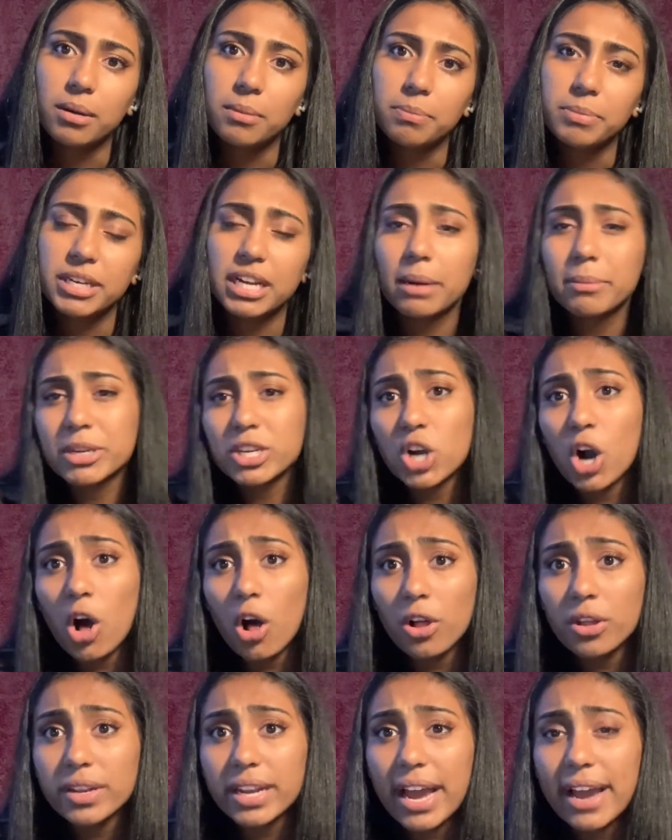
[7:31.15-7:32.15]
becoming
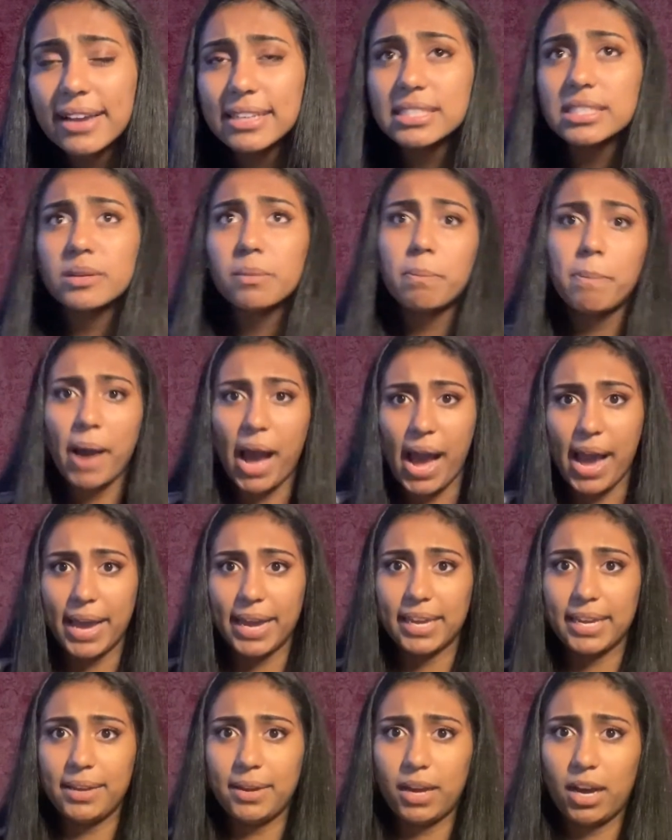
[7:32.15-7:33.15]
colonized
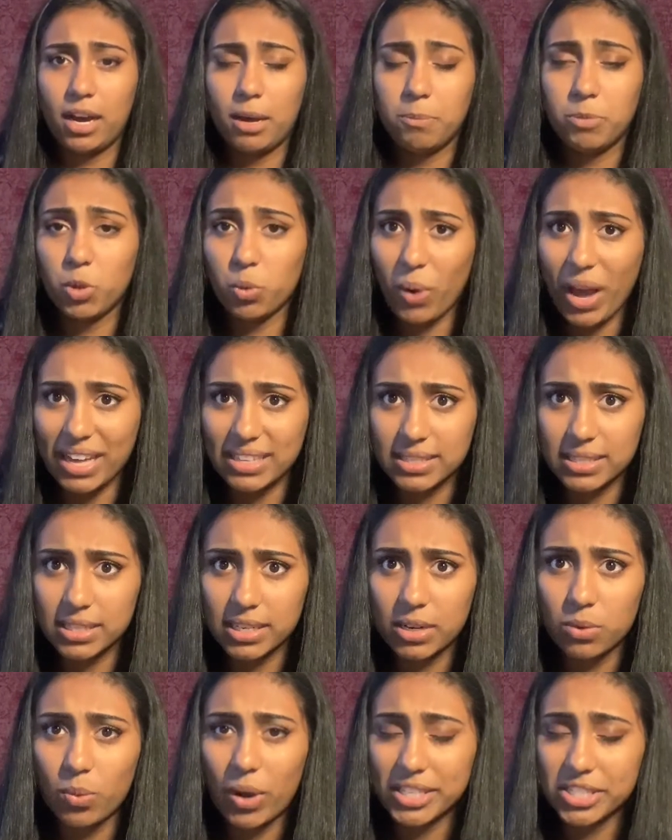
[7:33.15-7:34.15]
by the West
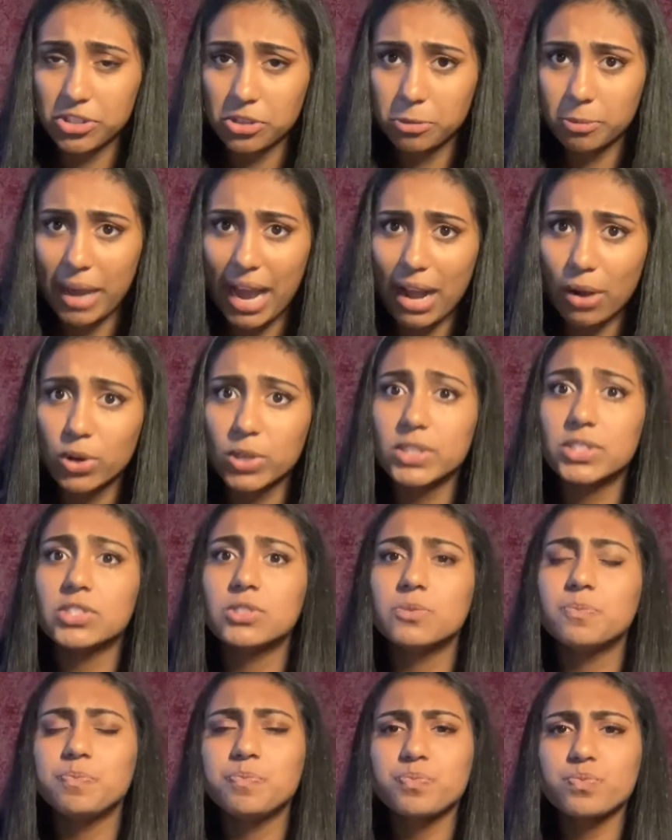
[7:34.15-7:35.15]
and Western powers.